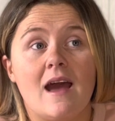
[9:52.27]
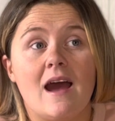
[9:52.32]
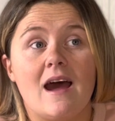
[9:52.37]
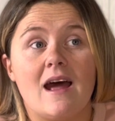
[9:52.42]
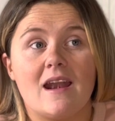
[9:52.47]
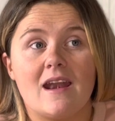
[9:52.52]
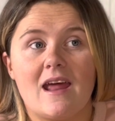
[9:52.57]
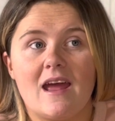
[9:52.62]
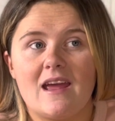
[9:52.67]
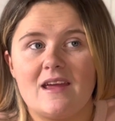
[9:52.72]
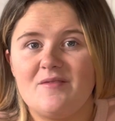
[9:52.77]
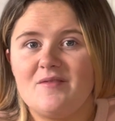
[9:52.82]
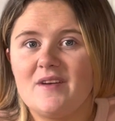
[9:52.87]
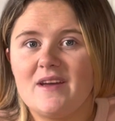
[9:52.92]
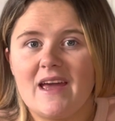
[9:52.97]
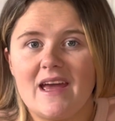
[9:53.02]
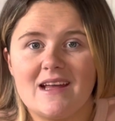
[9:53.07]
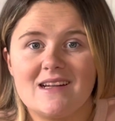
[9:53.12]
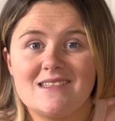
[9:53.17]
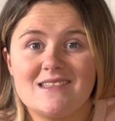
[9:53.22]
And I
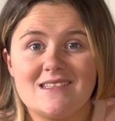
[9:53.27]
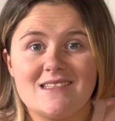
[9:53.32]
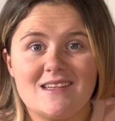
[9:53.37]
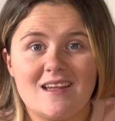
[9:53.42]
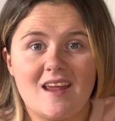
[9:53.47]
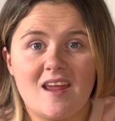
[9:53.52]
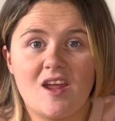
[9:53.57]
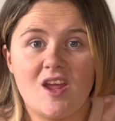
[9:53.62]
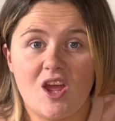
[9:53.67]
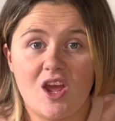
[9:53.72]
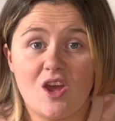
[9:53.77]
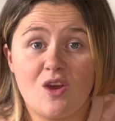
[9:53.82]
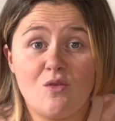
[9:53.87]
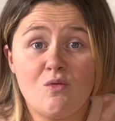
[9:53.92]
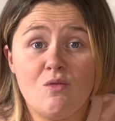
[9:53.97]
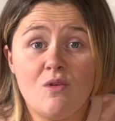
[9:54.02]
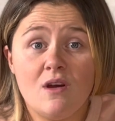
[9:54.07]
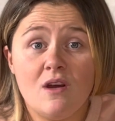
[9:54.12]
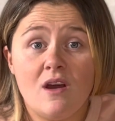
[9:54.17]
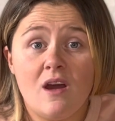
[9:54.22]
forget to say
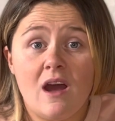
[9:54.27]
you.